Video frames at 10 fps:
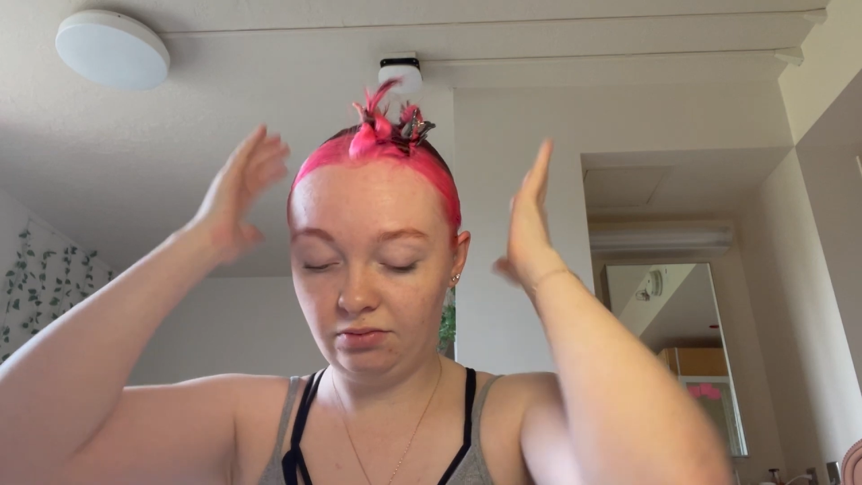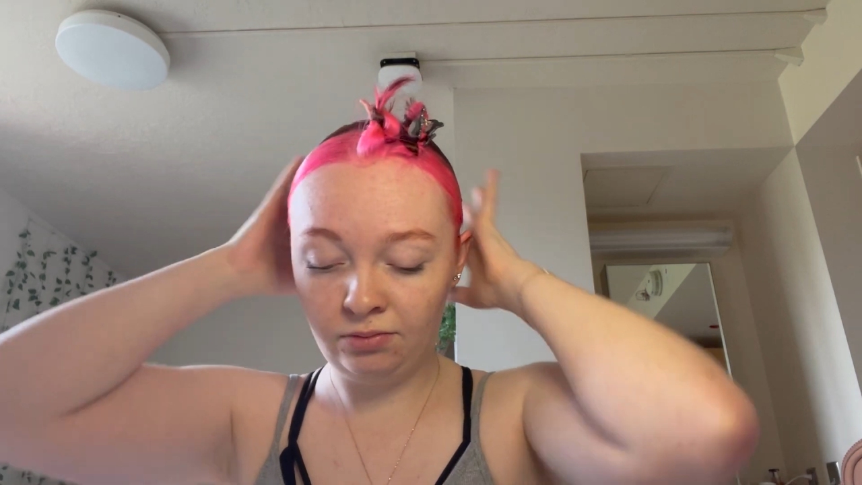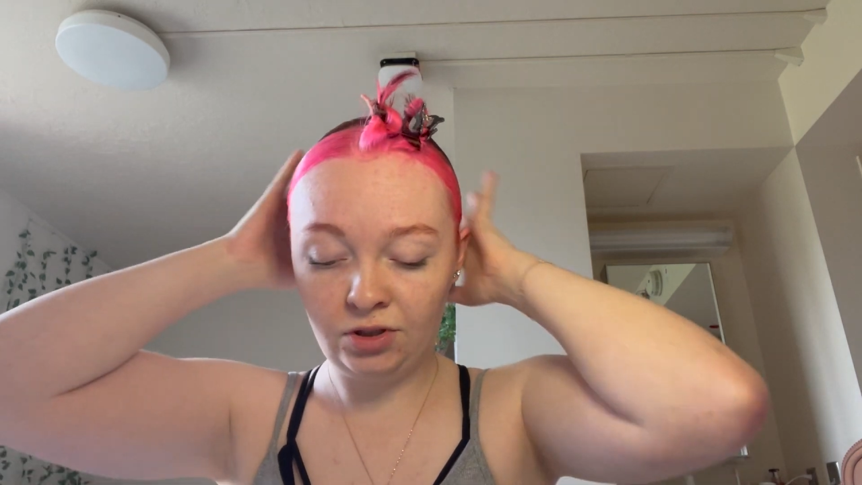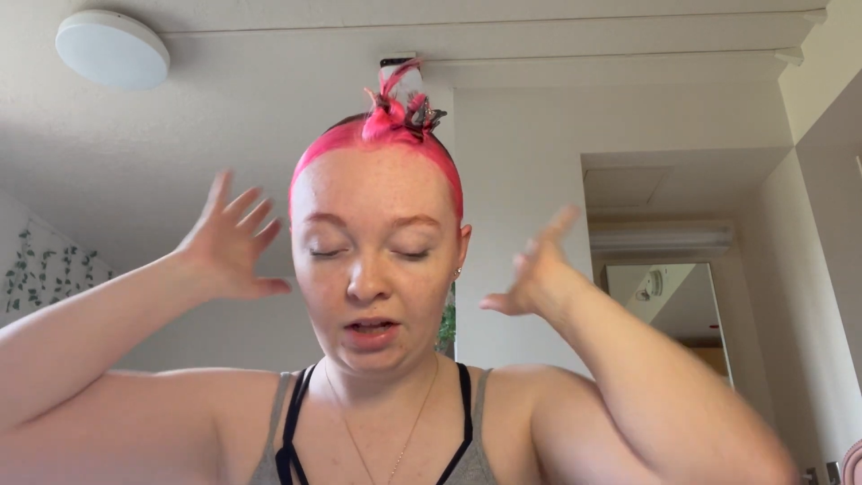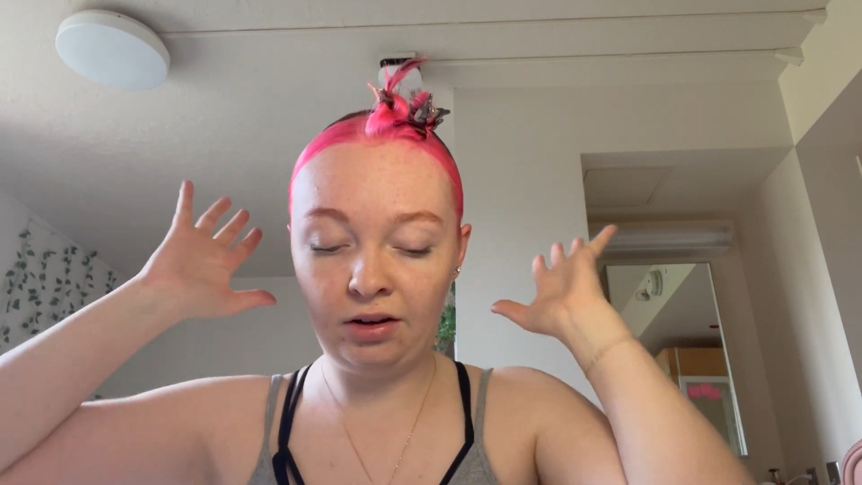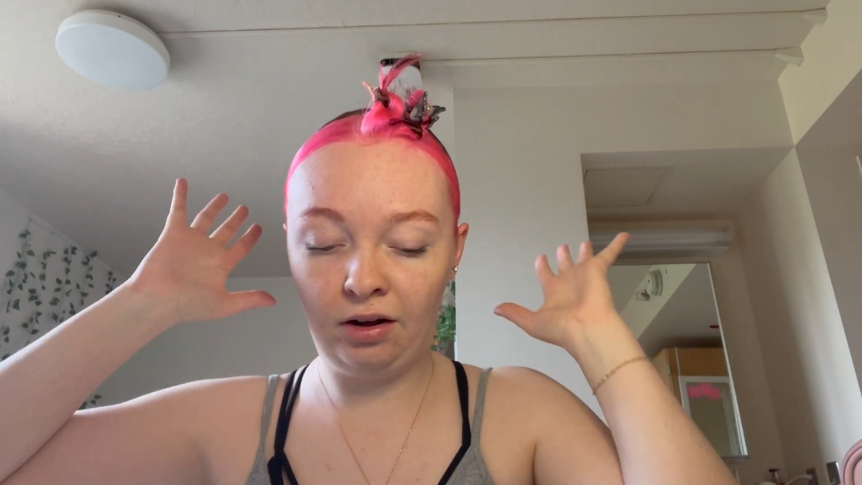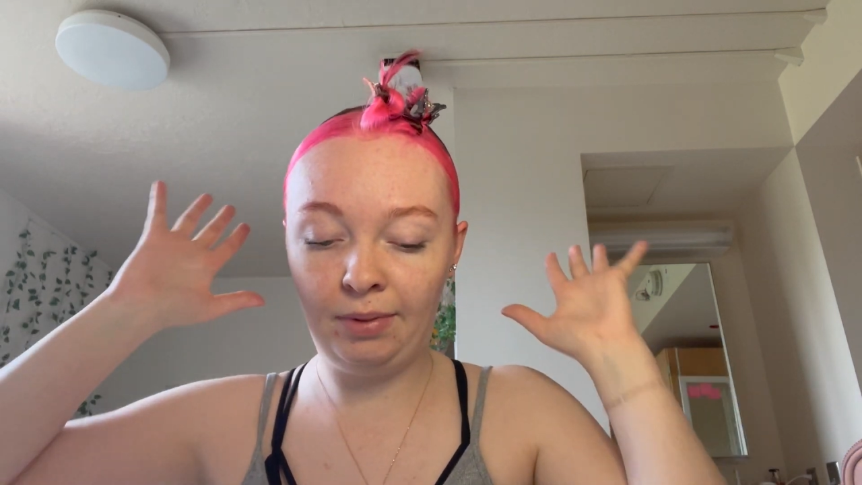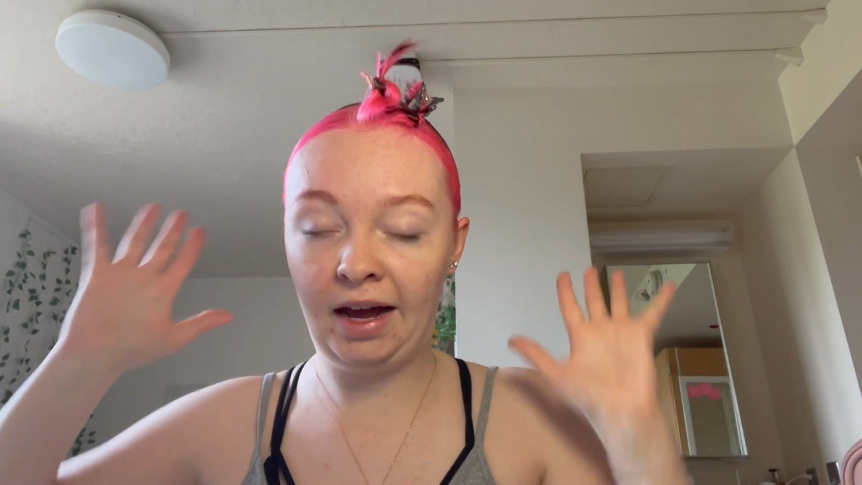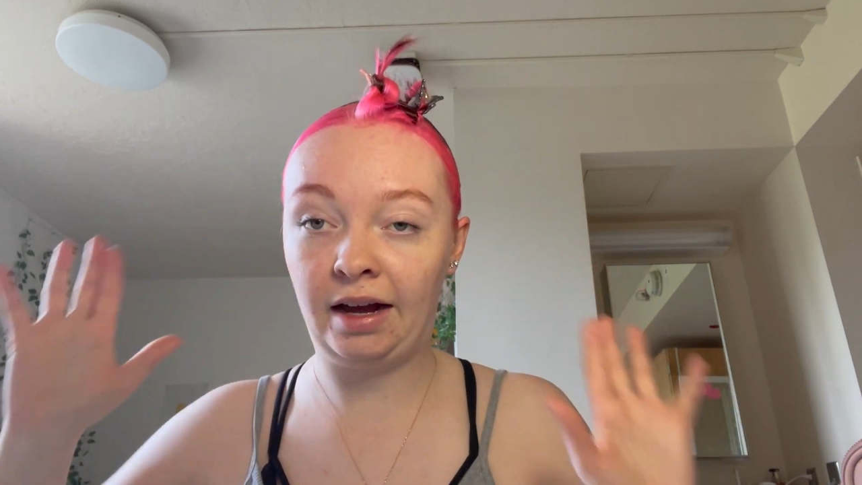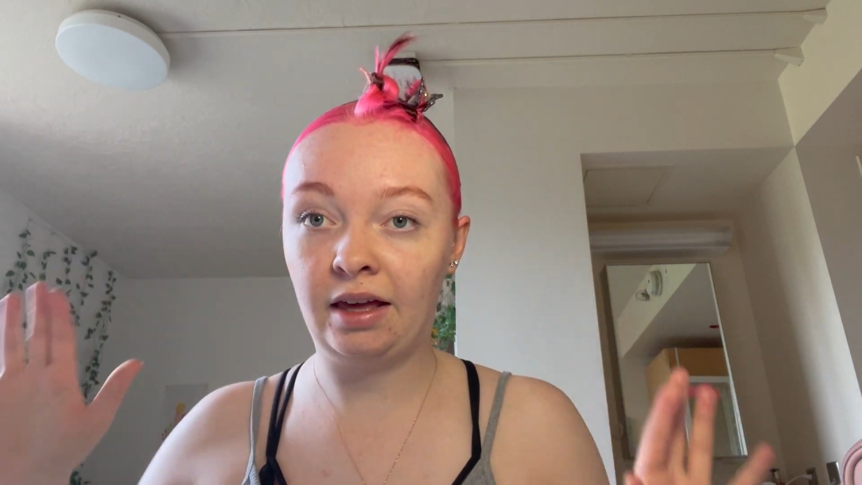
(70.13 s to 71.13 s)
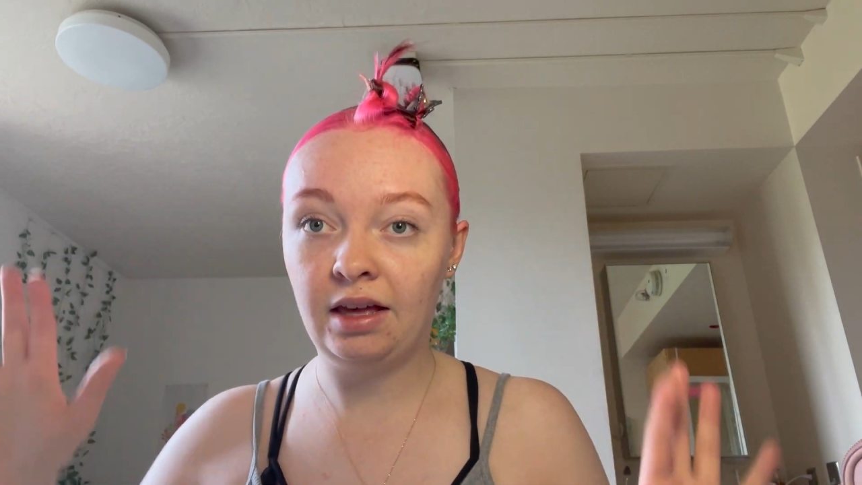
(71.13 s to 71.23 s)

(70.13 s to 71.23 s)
gel it all back